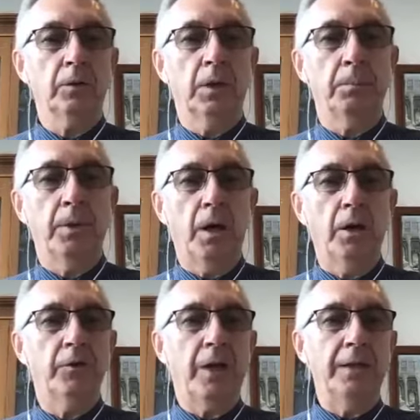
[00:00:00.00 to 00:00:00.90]

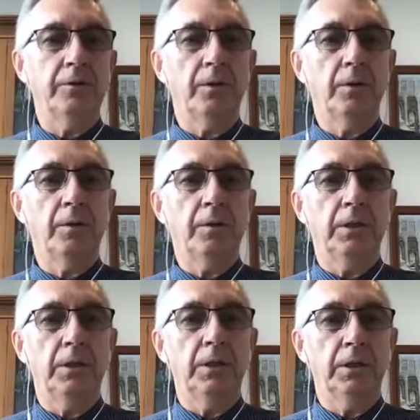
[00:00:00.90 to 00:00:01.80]
applies under
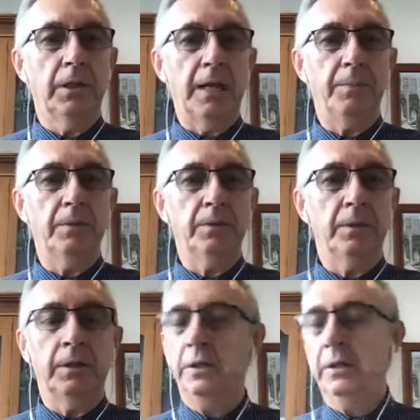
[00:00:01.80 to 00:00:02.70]
the labour,
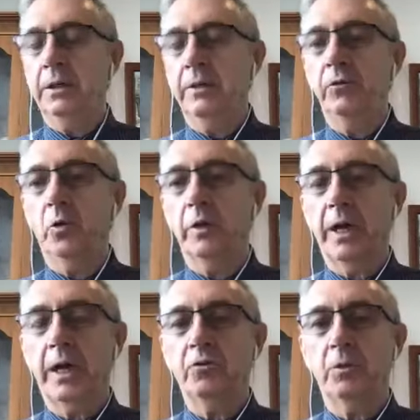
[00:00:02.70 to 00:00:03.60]
if you're
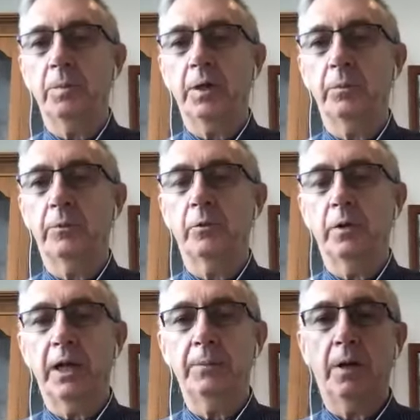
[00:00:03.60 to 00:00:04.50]
engaging people through
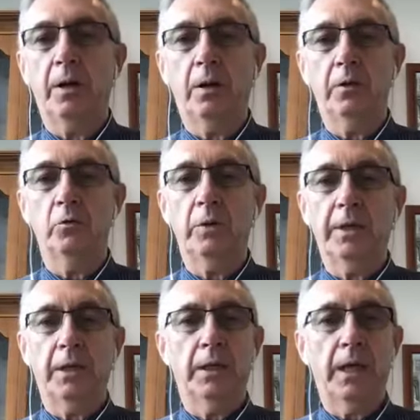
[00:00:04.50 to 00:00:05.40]
labour hire or
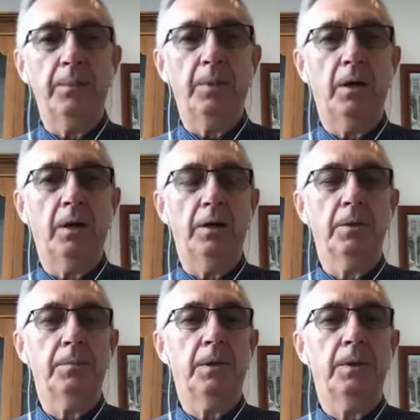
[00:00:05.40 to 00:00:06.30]
running a labour hire
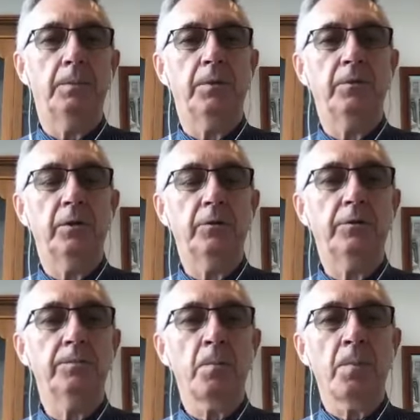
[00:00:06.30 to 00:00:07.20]

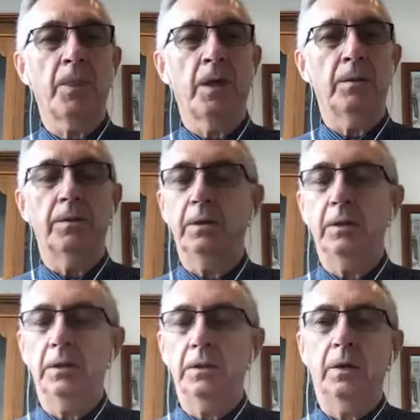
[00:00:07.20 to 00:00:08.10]
business.
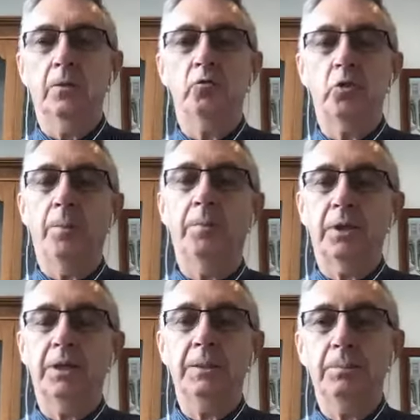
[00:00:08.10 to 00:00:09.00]
The
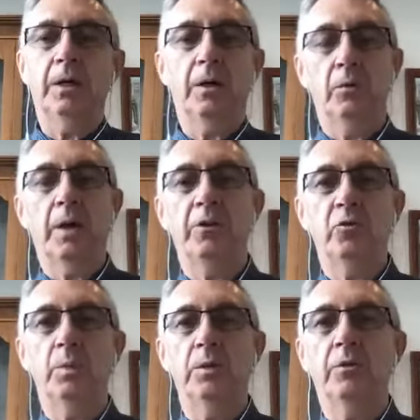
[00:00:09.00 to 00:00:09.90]
JobKeeper
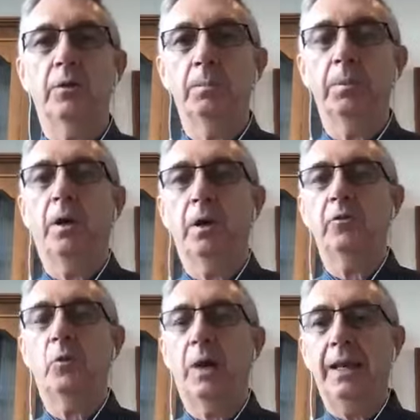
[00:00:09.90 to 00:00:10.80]
arrangements apply
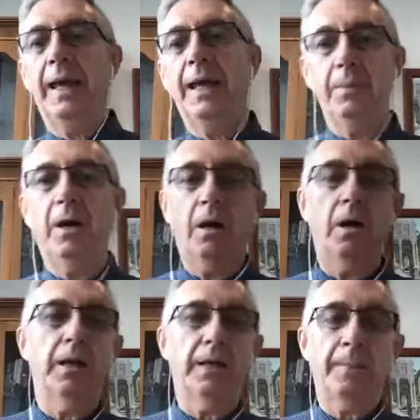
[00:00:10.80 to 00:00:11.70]
to a labour
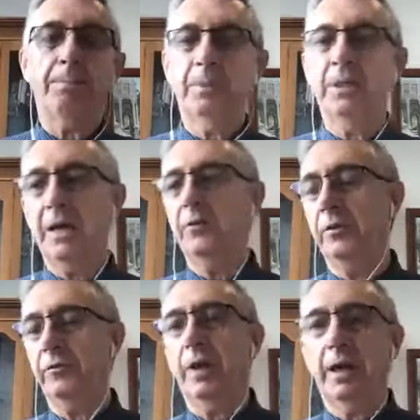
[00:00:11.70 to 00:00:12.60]
hire company as
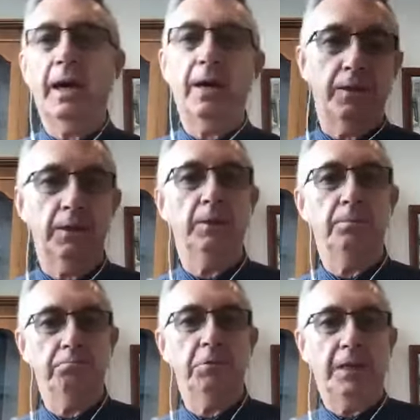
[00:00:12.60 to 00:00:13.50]
if they are the
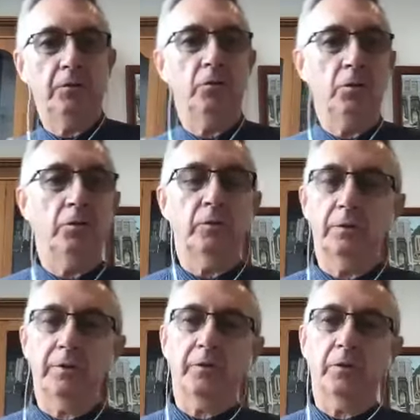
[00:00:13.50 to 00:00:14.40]
end user.
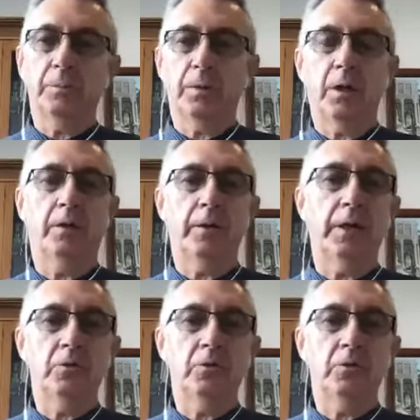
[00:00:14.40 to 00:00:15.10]
It doesn't apply to the end